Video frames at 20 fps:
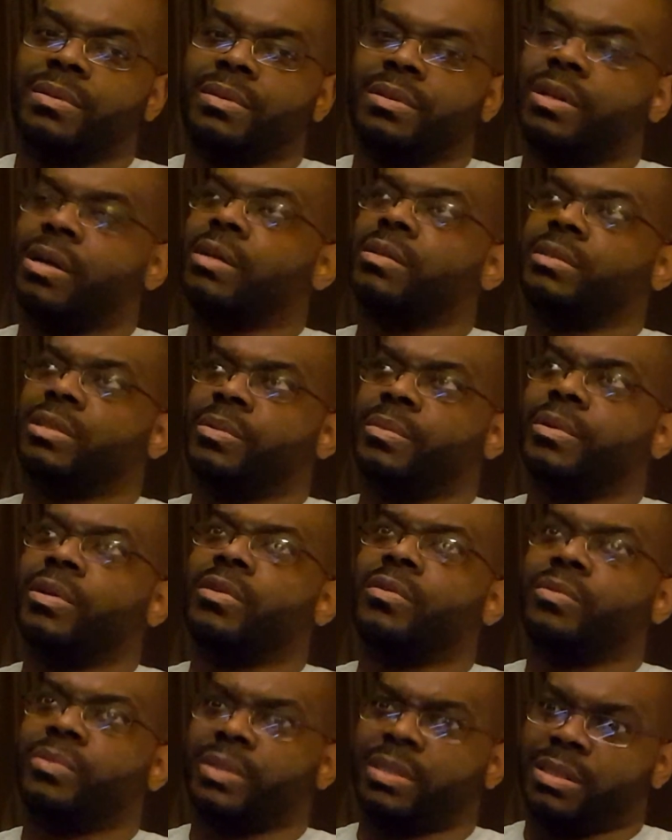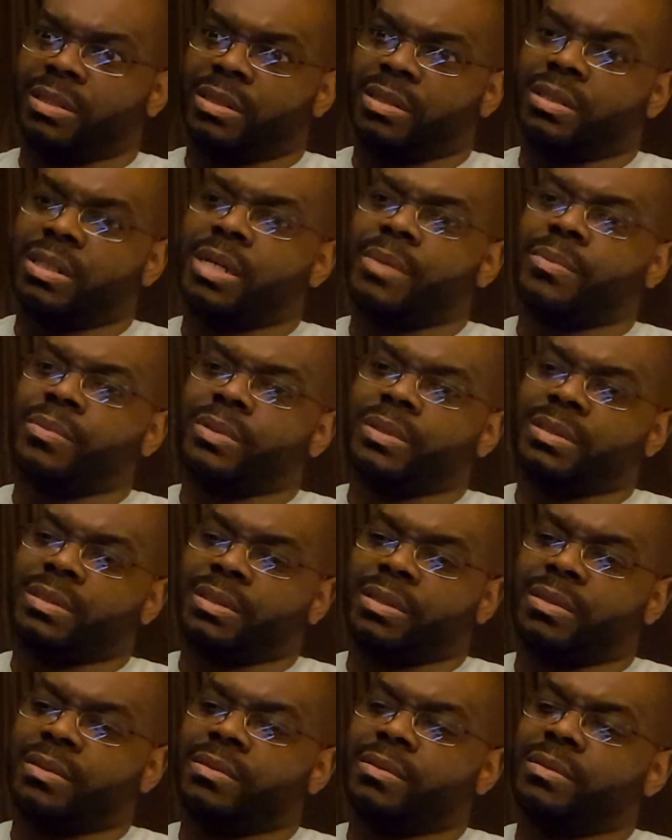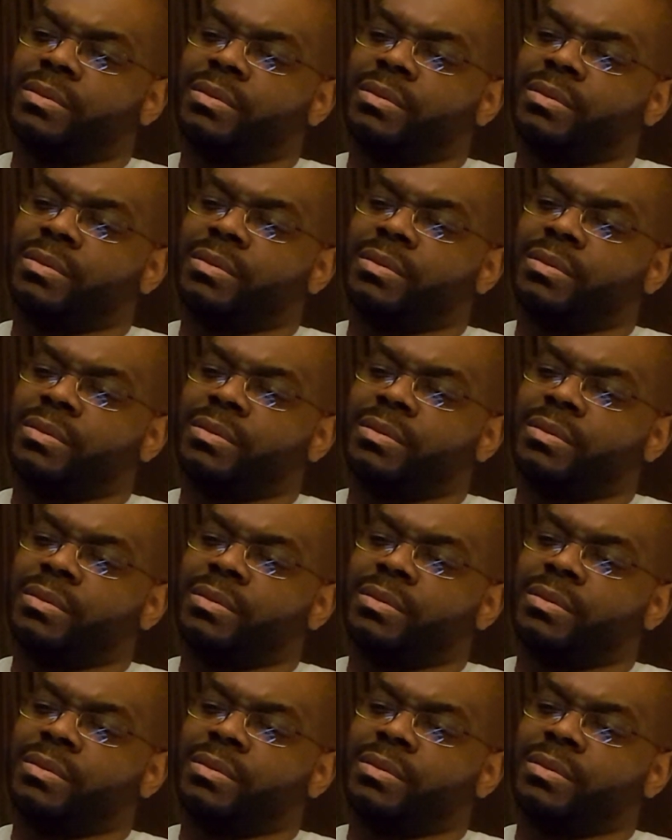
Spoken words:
couple weeks ago.